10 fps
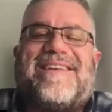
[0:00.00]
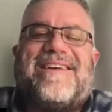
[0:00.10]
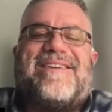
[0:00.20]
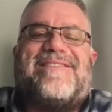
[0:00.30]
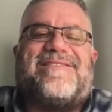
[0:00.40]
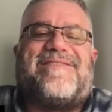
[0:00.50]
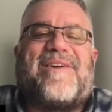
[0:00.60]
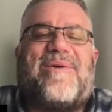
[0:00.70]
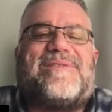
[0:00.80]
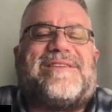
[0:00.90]
was even
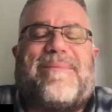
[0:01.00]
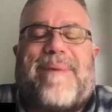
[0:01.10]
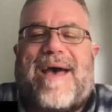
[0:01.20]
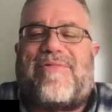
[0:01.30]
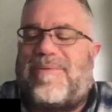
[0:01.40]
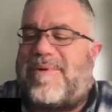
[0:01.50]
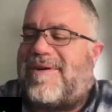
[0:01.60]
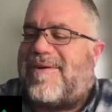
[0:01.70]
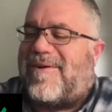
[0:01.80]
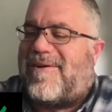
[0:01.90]
going to the bathroom
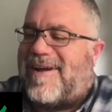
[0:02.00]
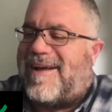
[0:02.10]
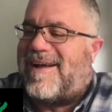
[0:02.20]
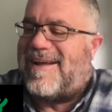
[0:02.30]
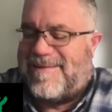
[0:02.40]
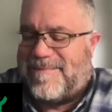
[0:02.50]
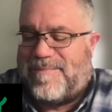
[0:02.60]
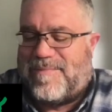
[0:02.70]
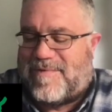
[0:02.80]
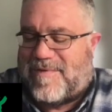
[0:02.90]
or
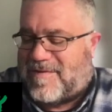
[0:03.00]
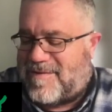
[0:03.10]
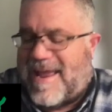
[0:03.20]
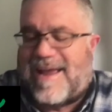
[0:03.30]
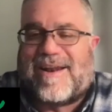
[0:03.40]
taking a